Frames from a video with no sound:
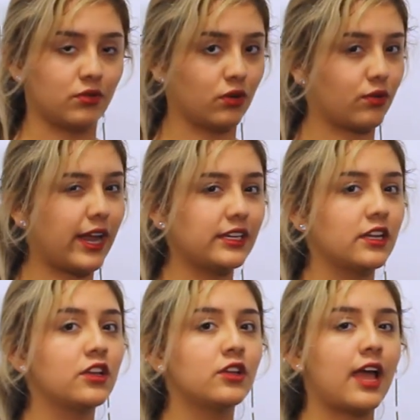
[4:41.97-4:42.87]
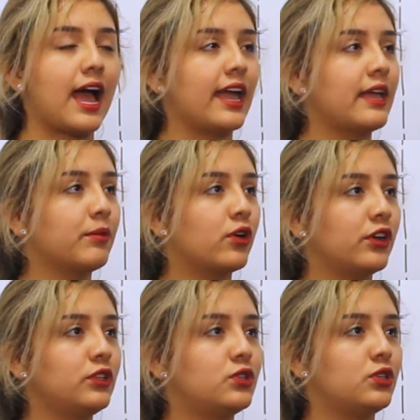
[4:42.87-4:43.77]
Alright? I am
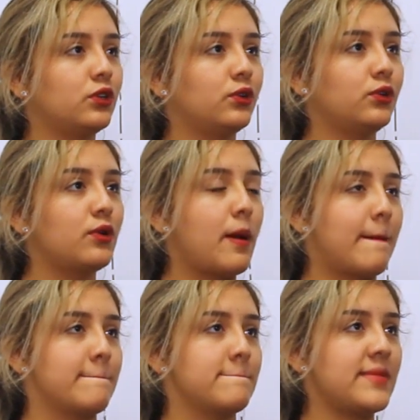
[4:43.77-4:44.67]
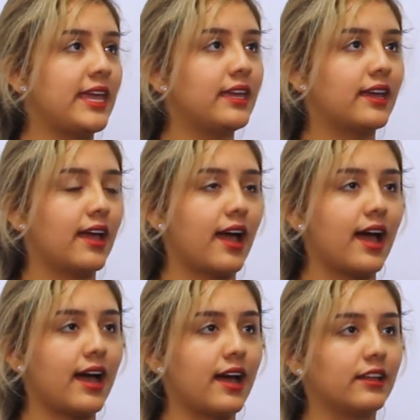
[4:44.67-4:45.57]
going to make
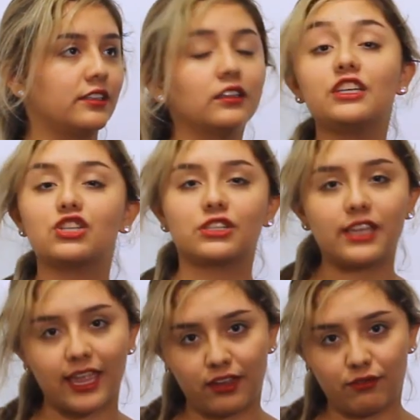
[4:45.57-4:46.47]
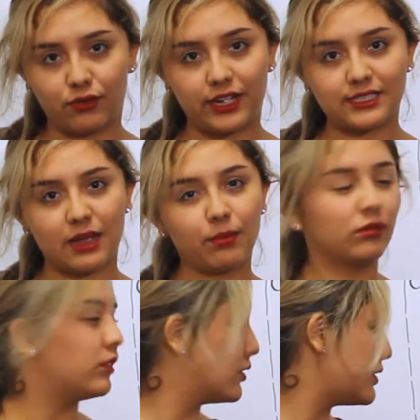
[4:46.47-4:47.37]
a delicious cake, for example.
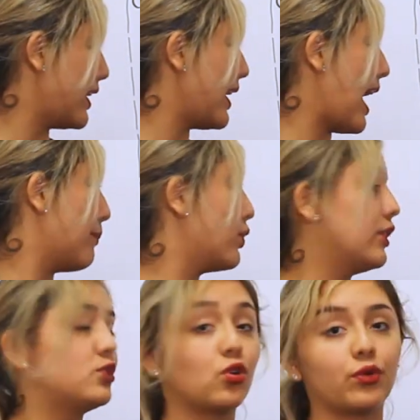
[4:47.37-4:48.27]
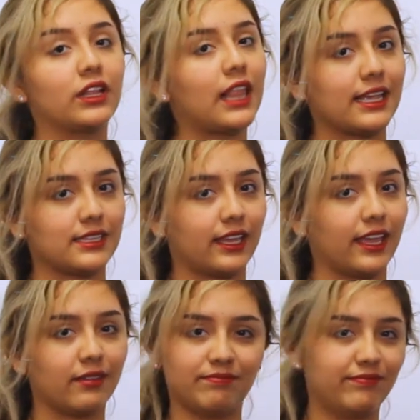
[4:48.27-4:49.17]
Don't say I'm going to realize a
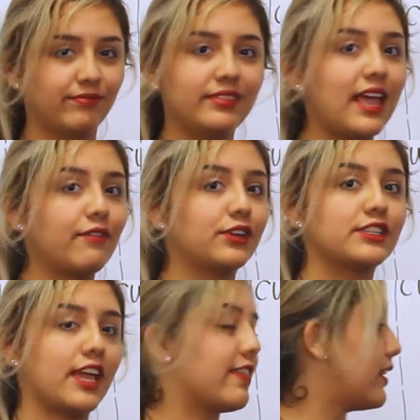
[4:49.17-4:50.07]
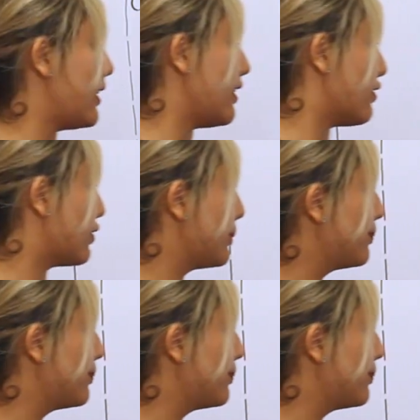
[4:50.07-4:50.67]
cake. Never say that either.